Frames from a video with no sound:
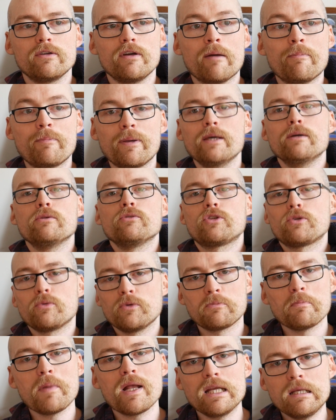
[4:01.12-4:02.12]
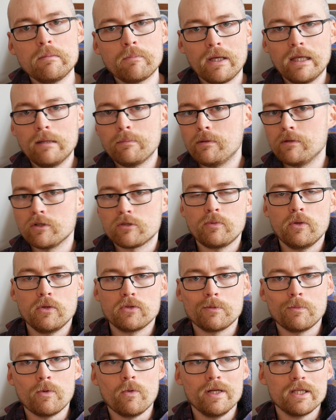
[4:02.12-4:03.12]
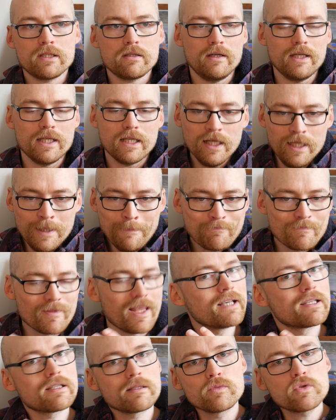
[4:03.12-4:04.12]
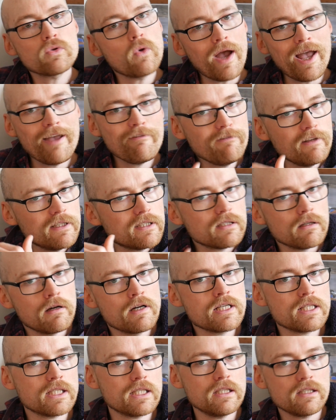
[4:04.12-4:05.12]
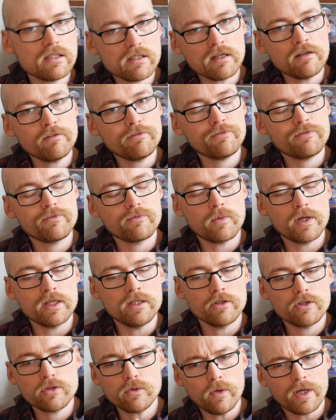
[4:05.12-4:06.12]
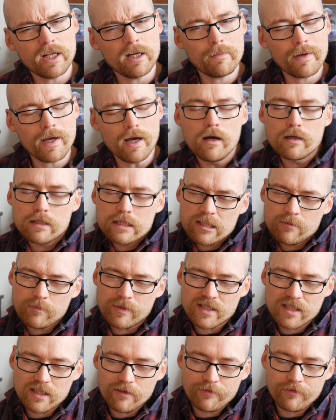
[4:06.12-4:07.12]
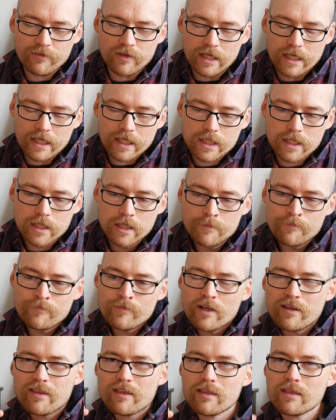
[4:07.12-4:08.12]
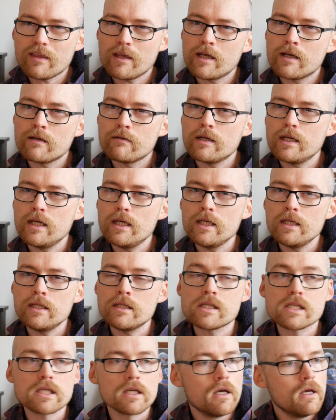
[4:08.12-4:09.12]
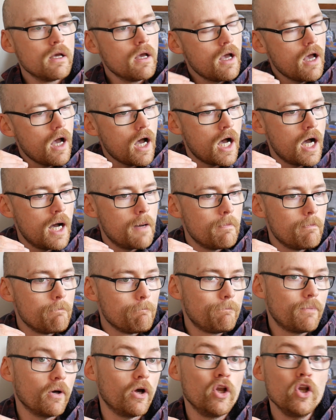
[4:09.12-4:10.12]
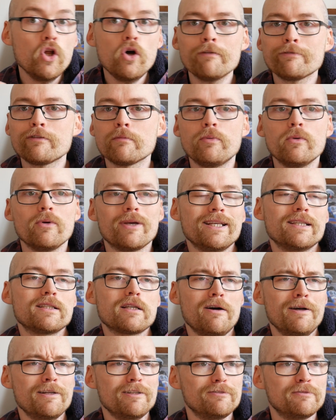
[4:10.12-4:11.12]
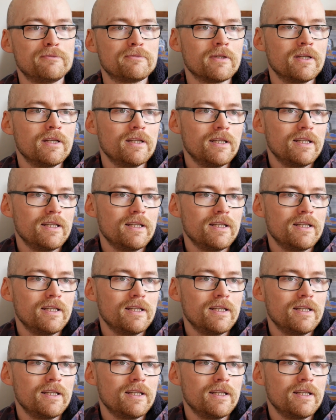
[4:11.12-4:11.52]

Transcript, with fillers: appeals to as many people as possible. It's like there's some sort of heavy sciencey stuff when you're talking about specific theories, um, but a lot of the book is kind of